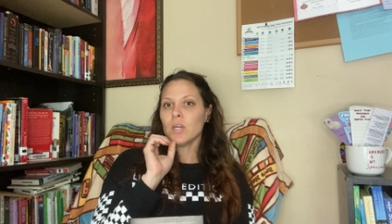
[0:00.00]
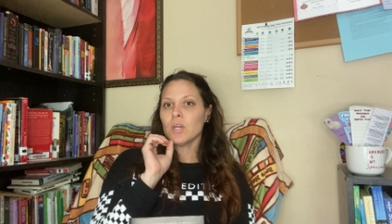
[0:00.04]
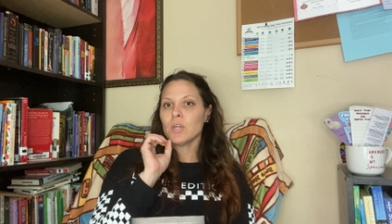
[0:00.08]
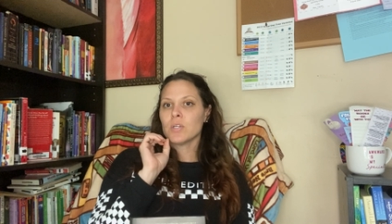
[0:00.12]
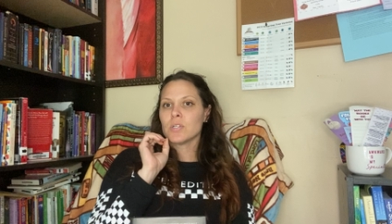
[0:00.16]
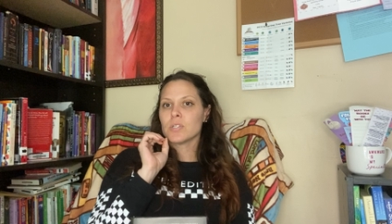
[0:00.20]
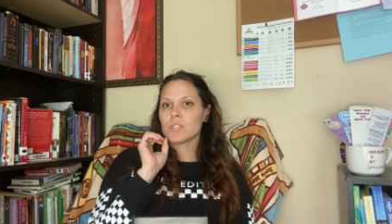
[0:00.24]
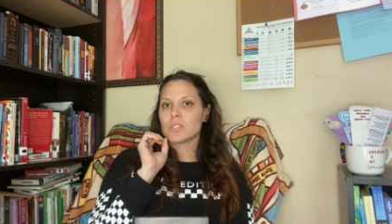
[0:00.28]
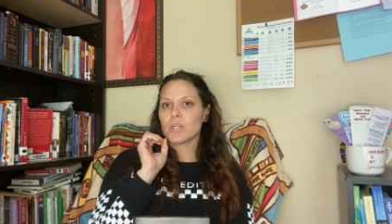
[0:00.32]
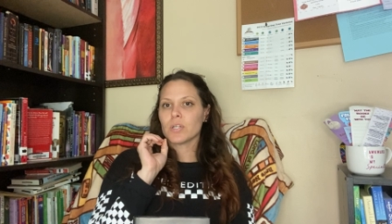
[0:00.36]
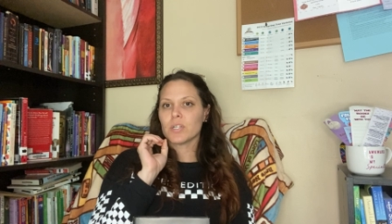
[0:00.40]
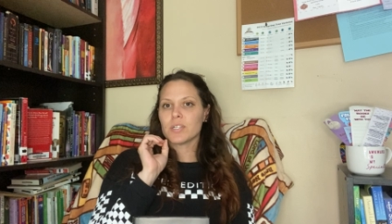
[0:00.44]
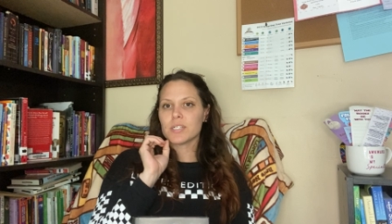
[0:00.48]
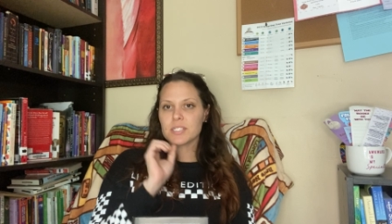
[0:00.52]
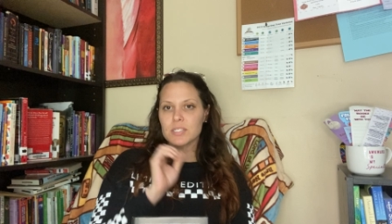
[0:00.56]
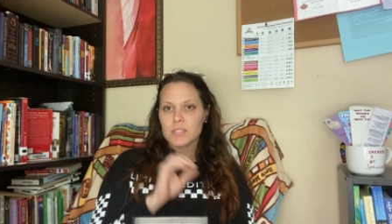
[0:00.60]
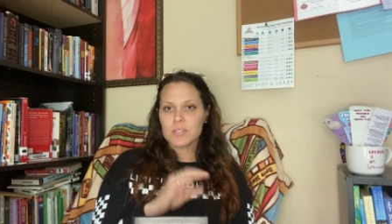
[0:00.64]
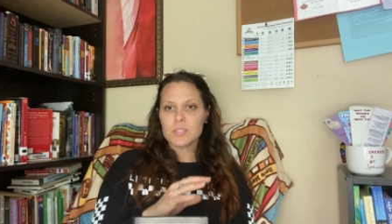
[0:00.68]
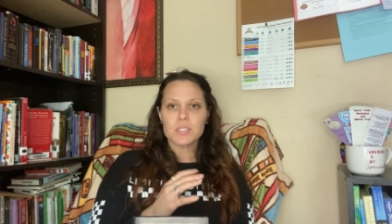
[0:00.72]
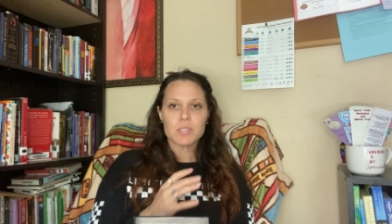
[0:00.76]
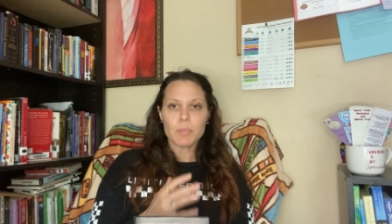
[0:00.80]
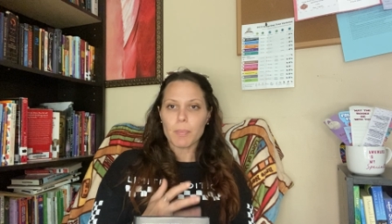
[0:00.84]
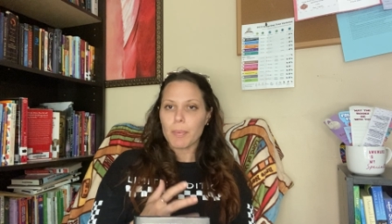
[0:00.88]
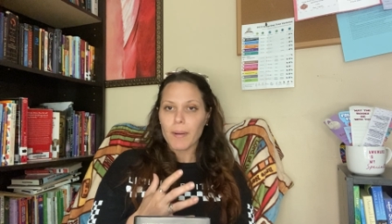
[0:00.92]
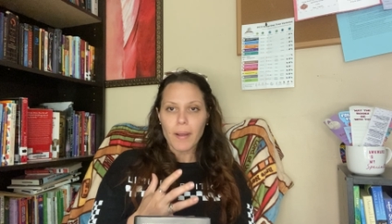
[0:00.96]
so you're still
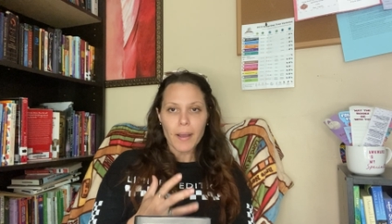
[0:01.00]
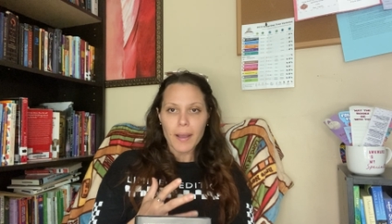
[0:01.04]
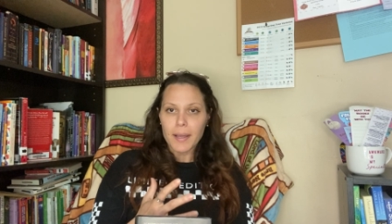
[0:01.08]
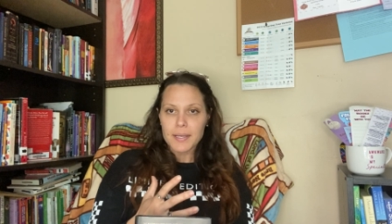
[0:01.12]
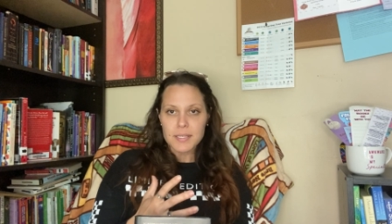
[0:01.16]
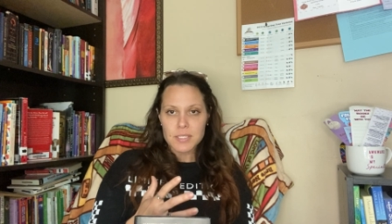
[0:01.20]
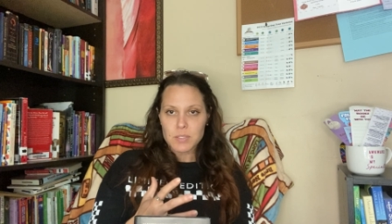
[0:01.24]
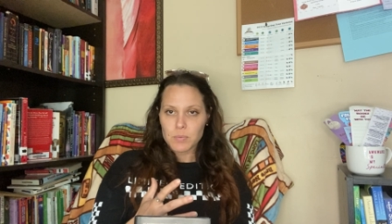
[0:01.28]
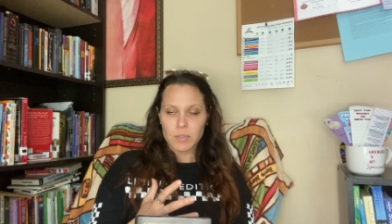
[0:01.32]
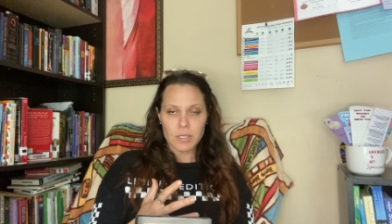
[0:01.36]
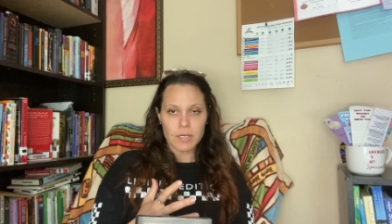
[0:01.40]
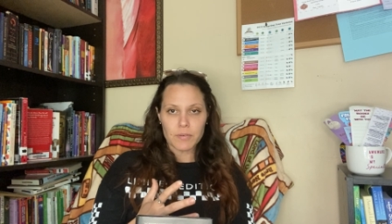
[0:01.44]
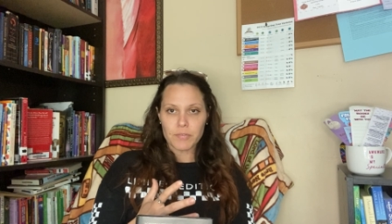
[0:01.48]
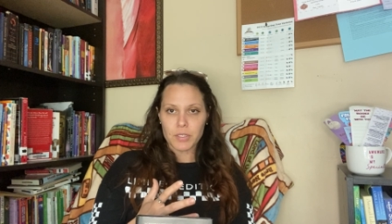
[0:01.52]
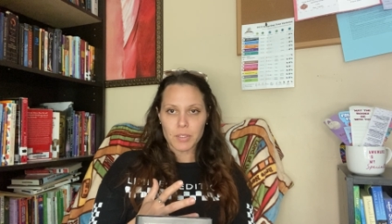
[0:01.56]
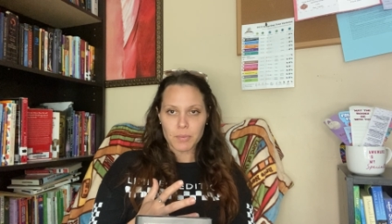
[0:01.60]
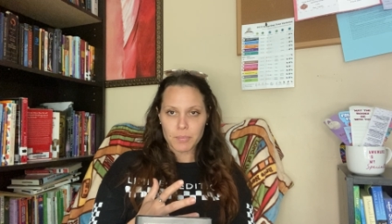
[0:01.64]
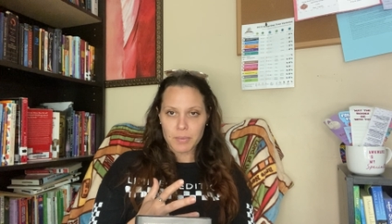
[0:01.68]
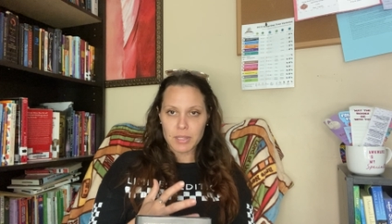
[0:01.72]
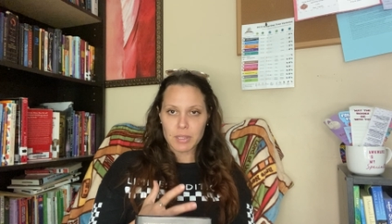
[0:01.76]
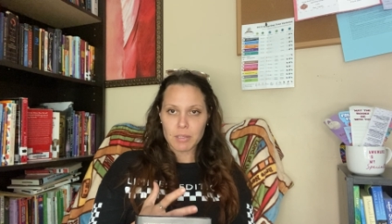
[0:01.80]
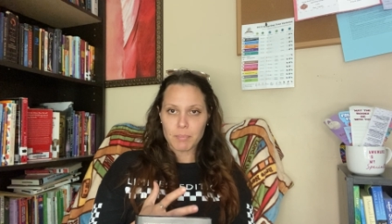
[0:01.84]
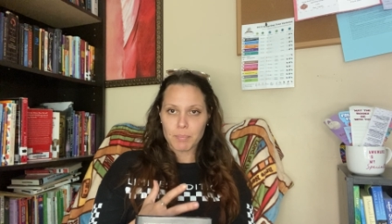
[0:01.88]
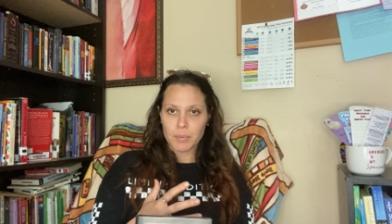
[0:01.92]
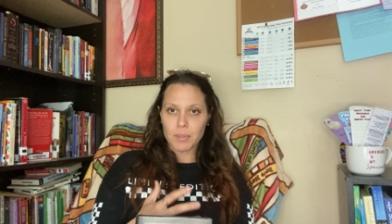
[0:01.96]
surprised whenever you
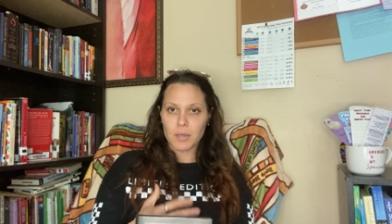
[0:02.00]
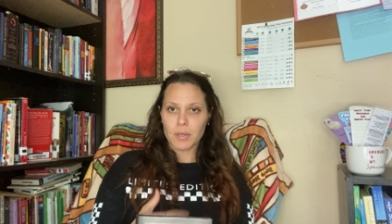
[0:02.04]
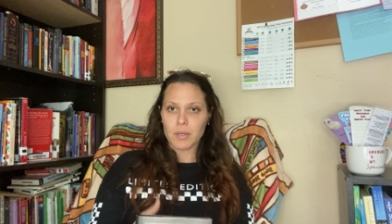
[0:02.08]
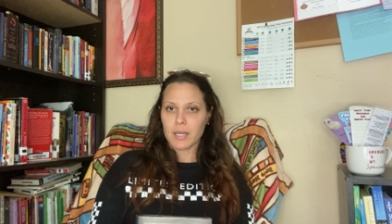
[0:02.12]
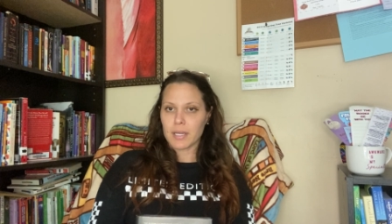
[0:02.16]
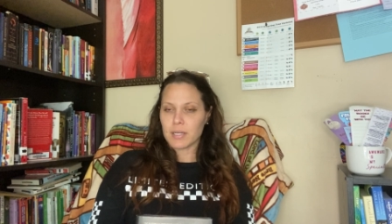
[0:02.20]
read the book.